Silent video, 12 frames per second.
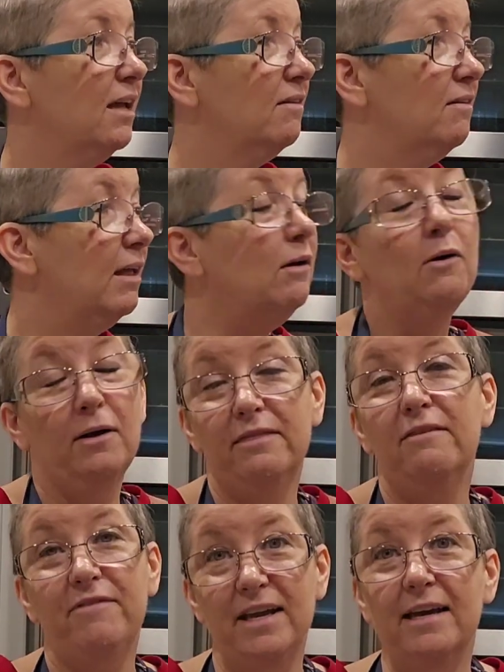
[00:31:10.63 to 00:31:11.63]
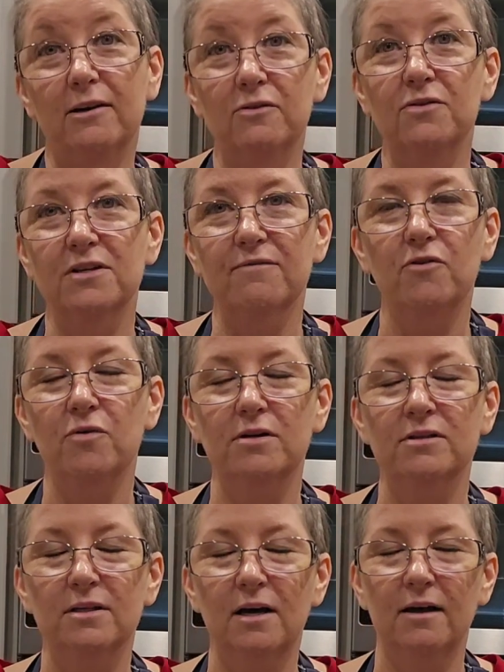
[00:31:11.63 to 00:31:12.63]
In the vehicles, of
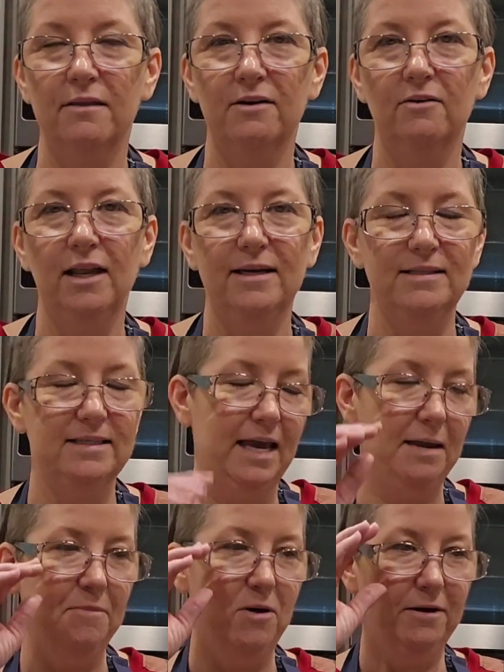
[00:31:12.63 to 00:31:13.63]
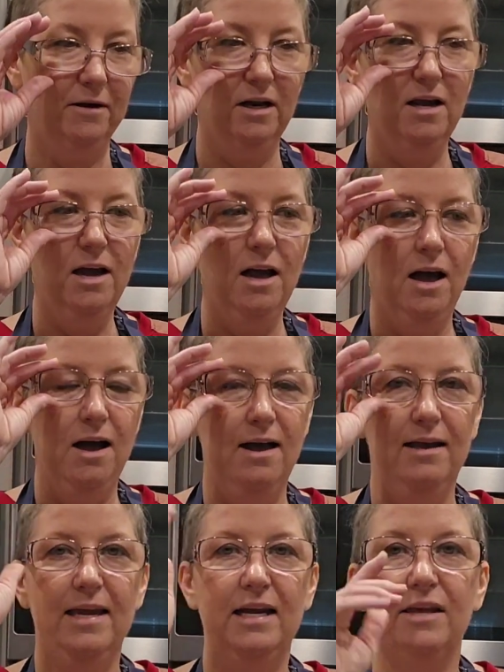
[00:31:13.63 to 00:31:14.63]
course, their lights came on,
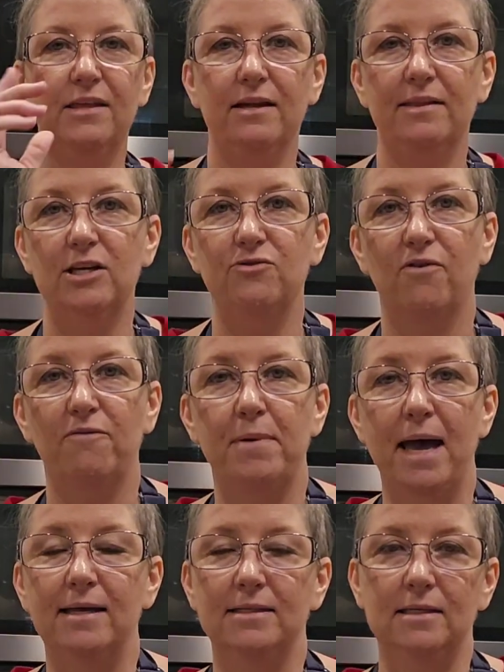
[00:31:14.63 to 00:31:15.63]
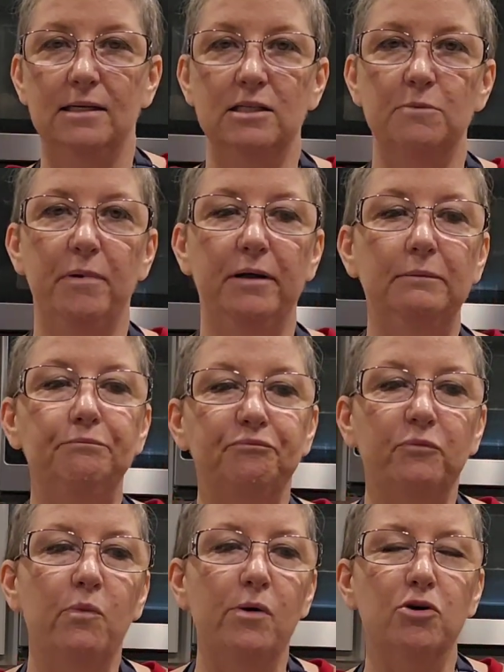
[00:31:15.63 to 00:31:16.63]
anything that drove past us, but
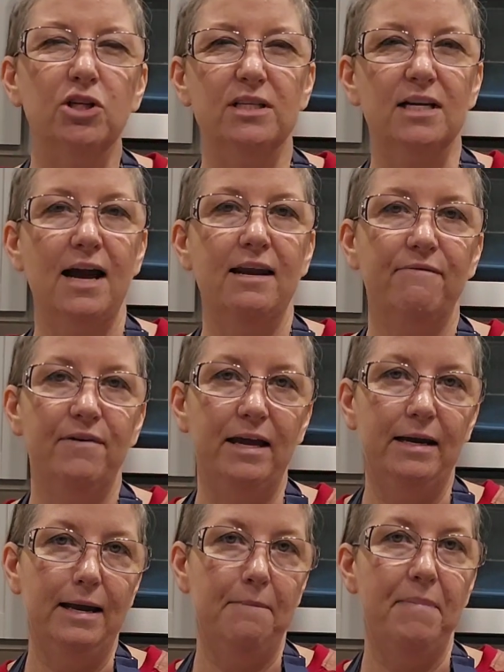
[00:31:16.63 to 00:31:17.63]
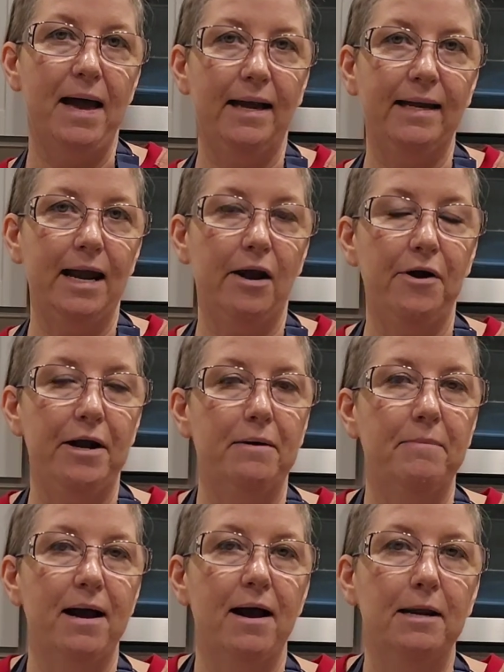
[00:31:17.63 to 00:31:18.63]
we were just kind of in a back area
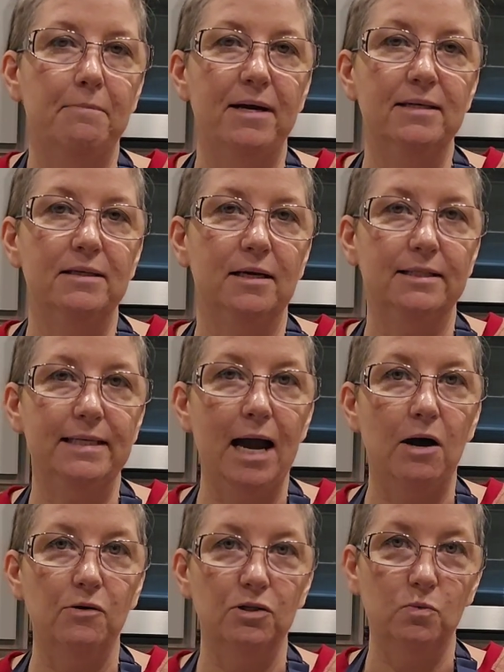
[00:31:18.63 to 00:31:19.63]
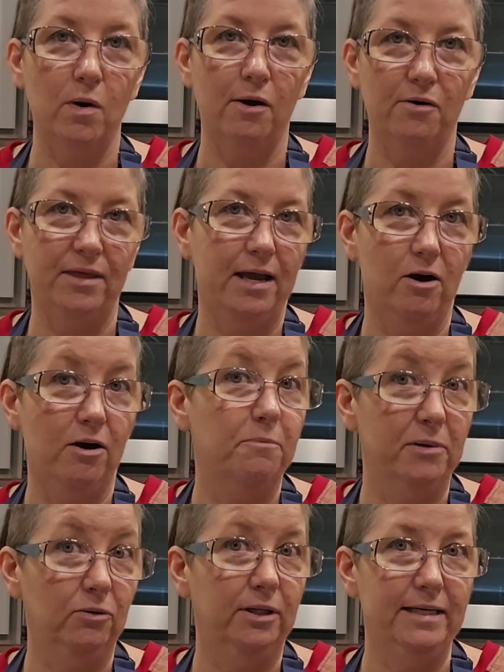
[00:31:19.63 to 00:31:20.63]
behind my son's house where they are
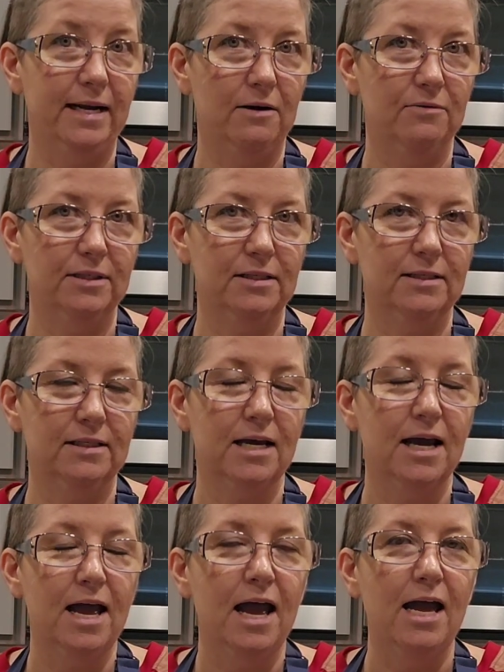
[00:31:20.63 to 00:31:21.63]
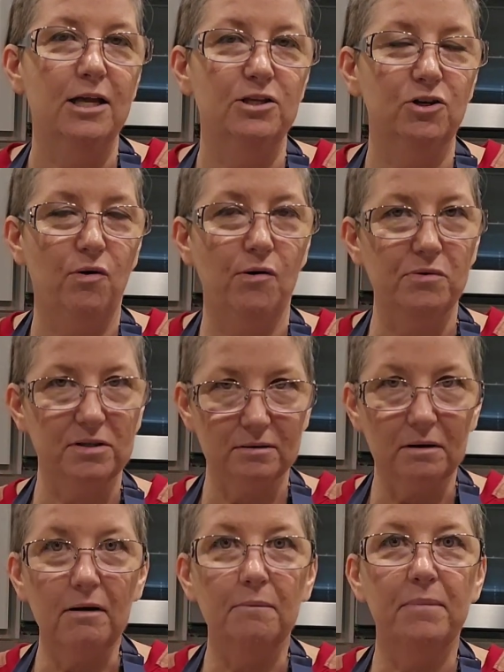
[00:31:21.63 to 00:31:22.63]
building houses. And so it was
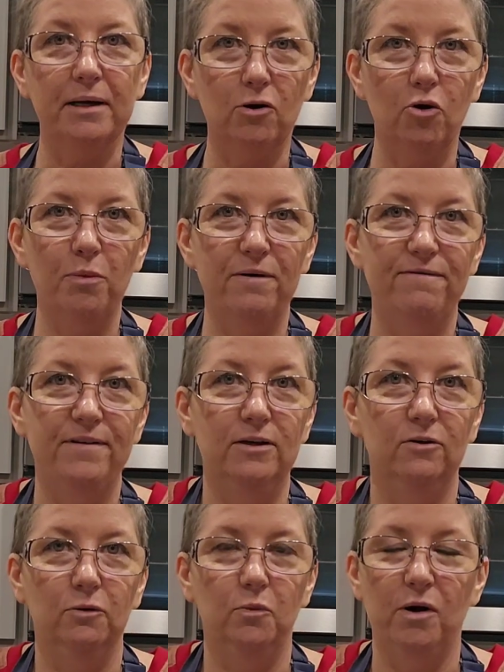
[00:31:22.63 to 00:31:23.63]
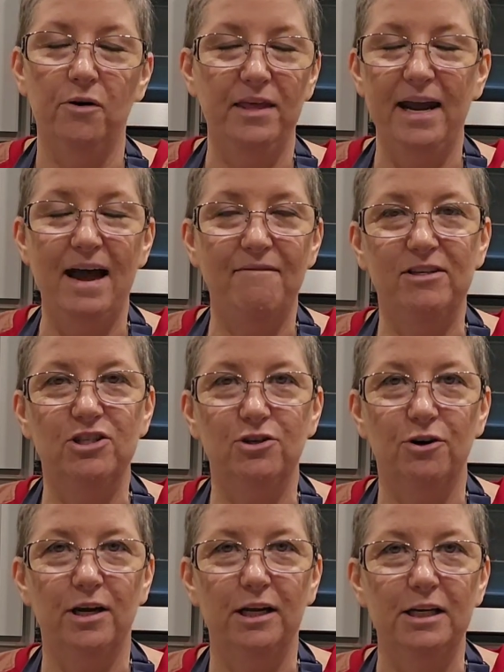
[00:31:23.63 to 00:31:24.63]
a big open field where they haven't
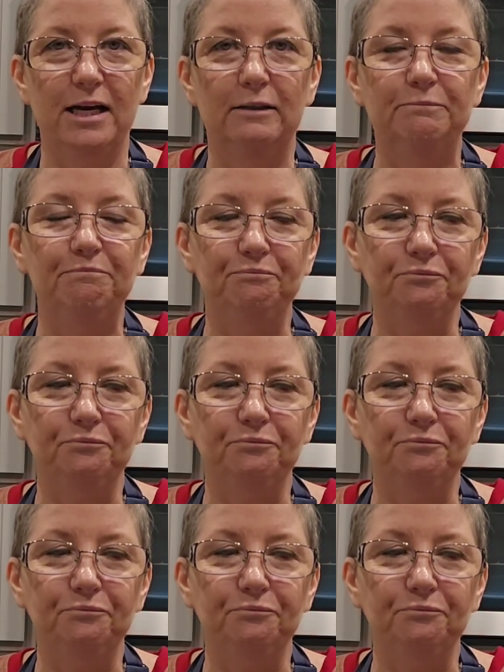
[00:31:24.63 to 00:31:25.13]
started yet.